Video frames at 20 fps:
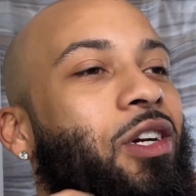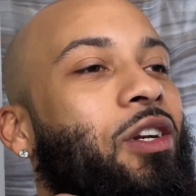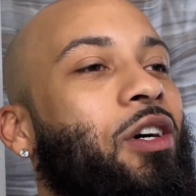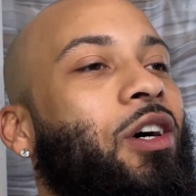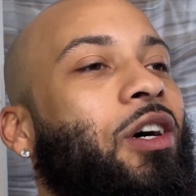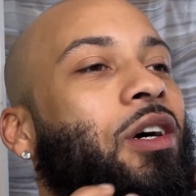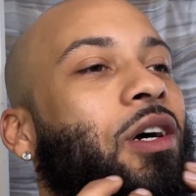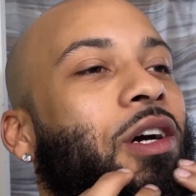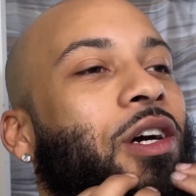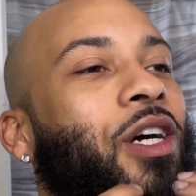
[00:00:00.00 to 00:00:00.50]

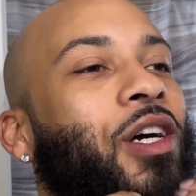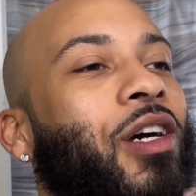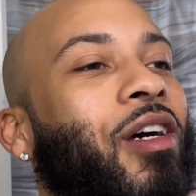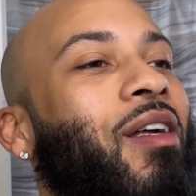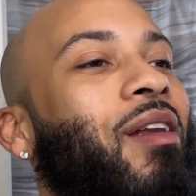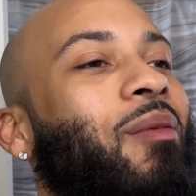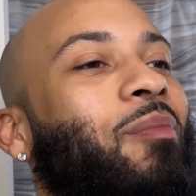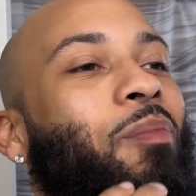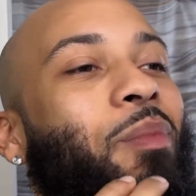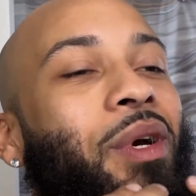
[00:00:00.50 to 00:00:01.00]
all good,
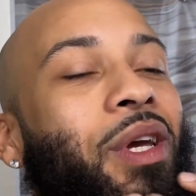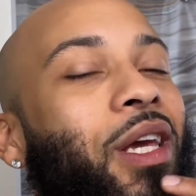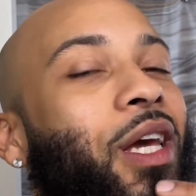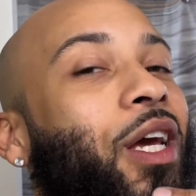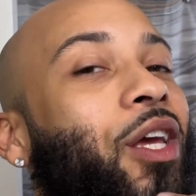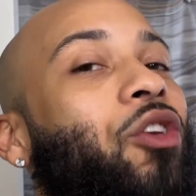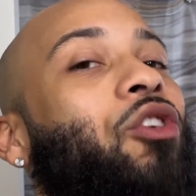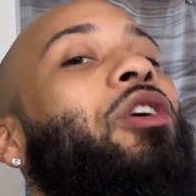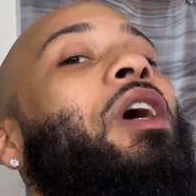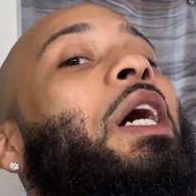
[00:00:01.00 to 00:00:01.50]
but
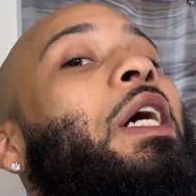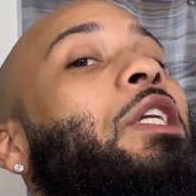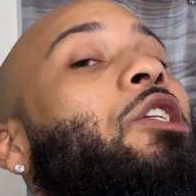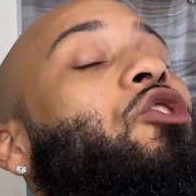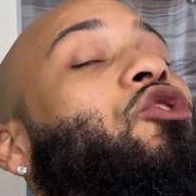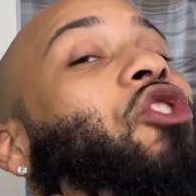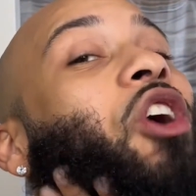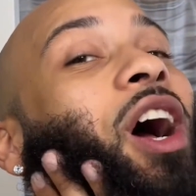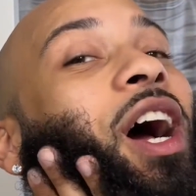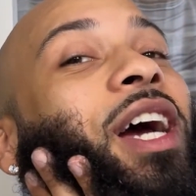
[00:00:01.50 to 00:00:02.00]
yet you got
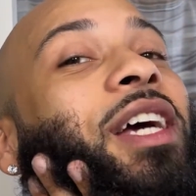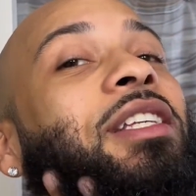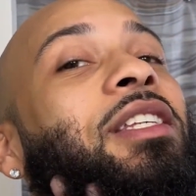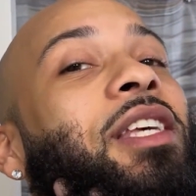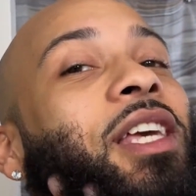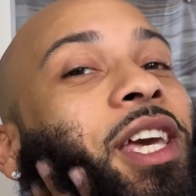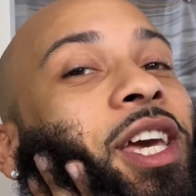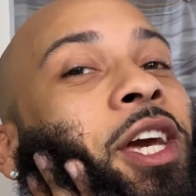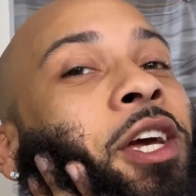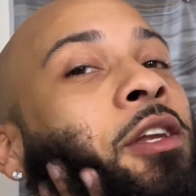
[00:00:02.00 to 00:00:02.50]
dry
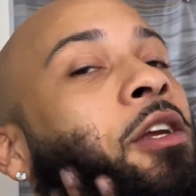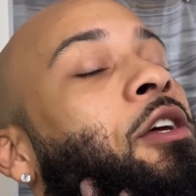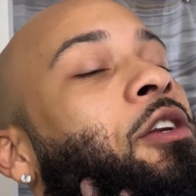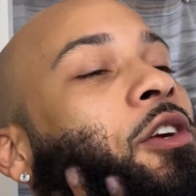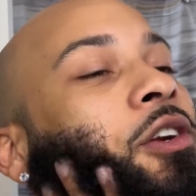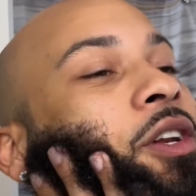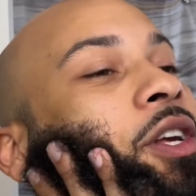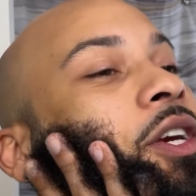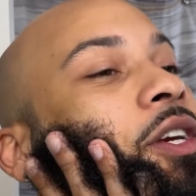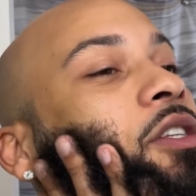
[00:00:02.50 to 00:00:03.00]
skin
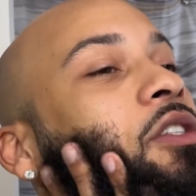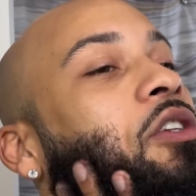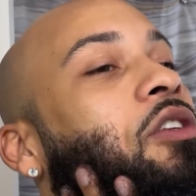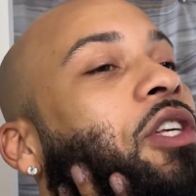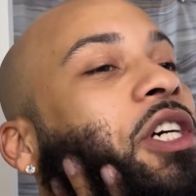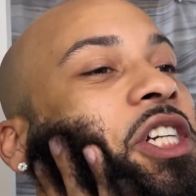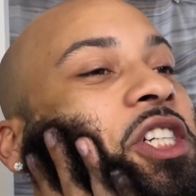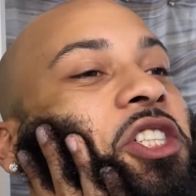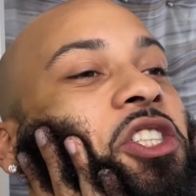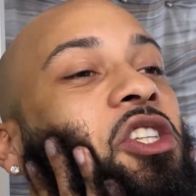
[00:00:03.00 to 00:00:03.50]
underneath, so
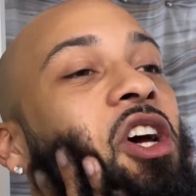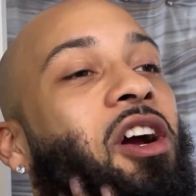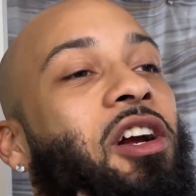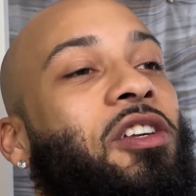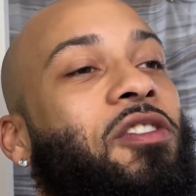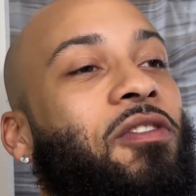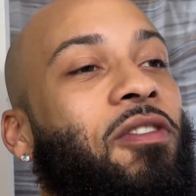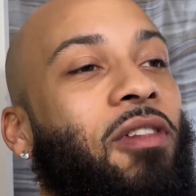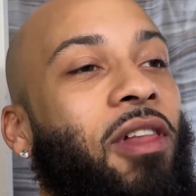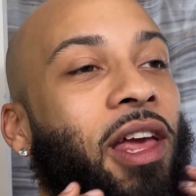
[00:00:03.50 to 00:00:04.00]
then it starts
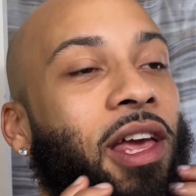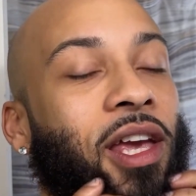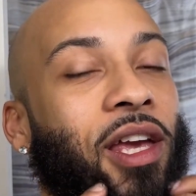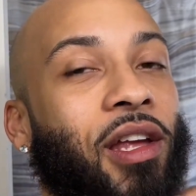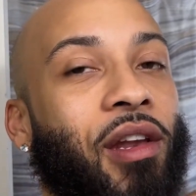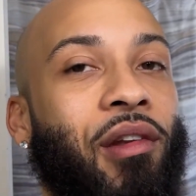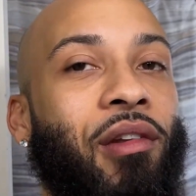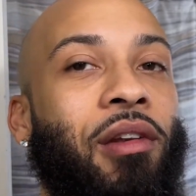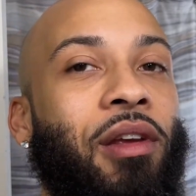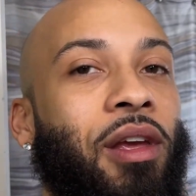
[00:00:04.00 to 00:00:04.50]

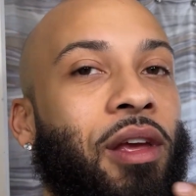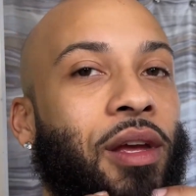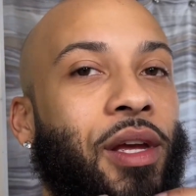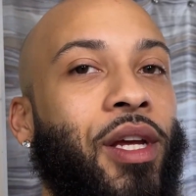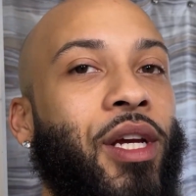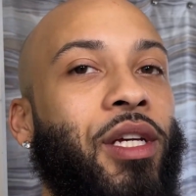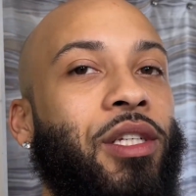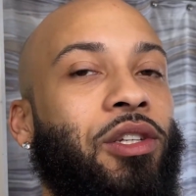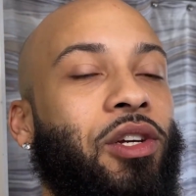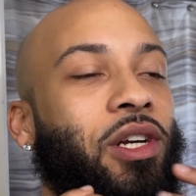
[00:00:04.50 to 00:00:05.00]
flaking.
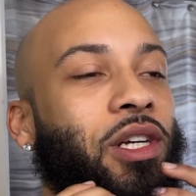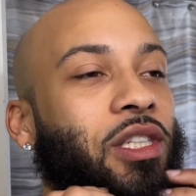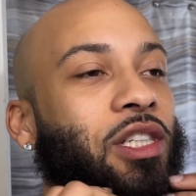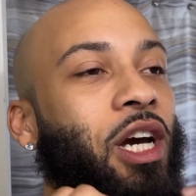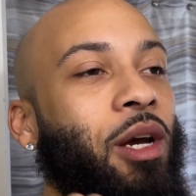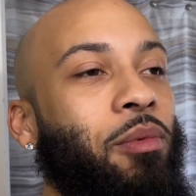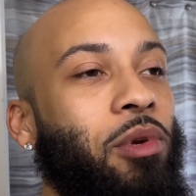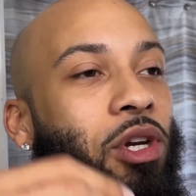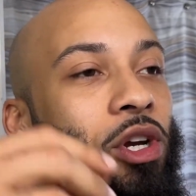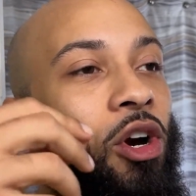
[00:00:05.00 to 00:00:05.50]
So
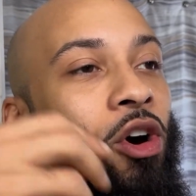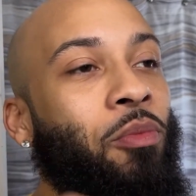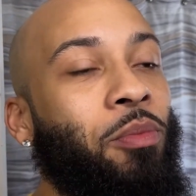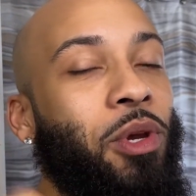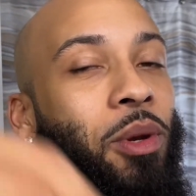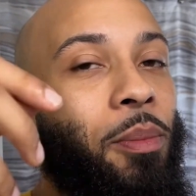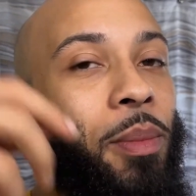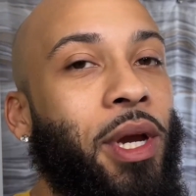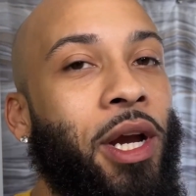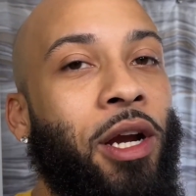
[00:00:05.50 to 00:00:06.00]
anytime you comb
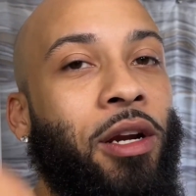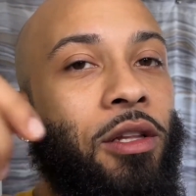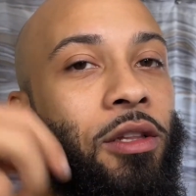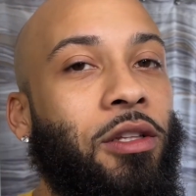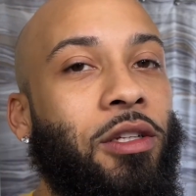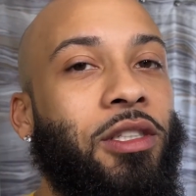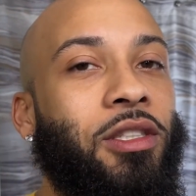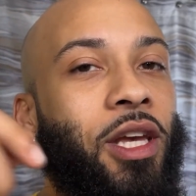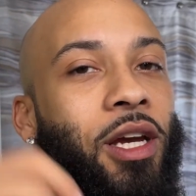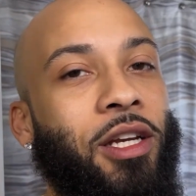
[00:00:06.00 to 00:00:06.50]
your beard, it
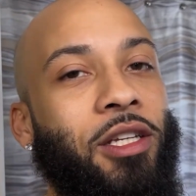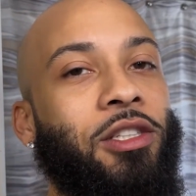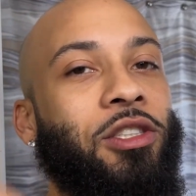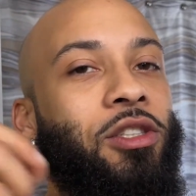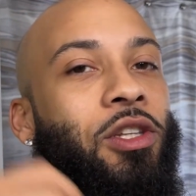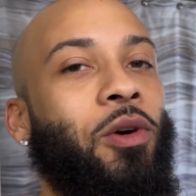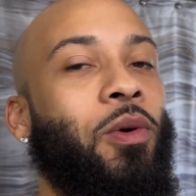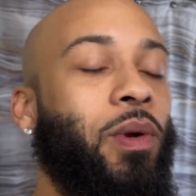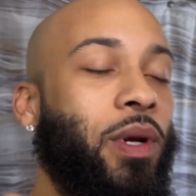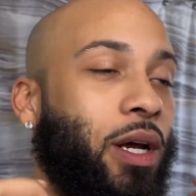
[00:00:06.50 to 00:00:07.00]
looks like it's
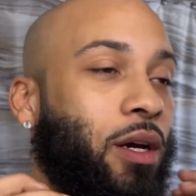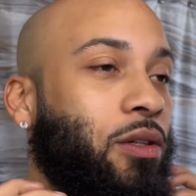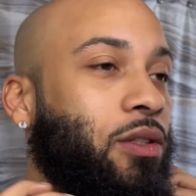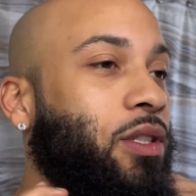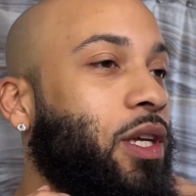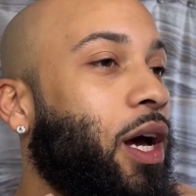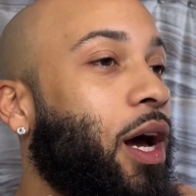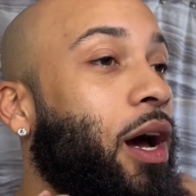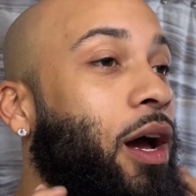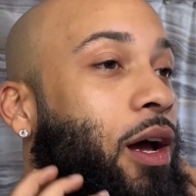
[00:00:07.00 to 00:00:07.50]
snowing
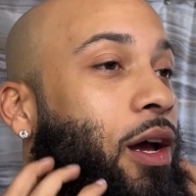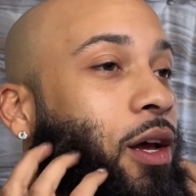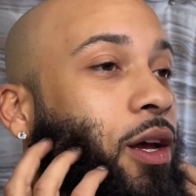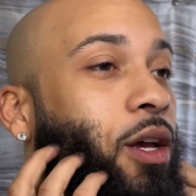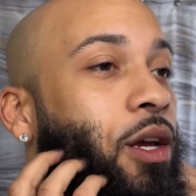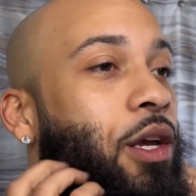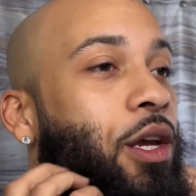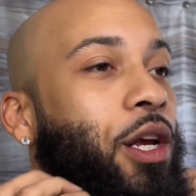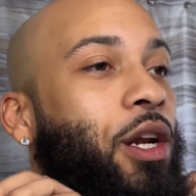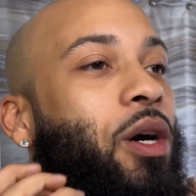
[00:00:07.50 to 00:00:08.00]
outside.
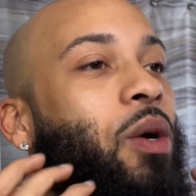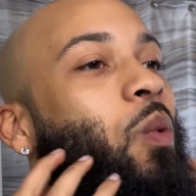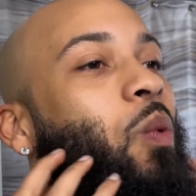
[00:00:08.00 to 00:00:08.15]
You don't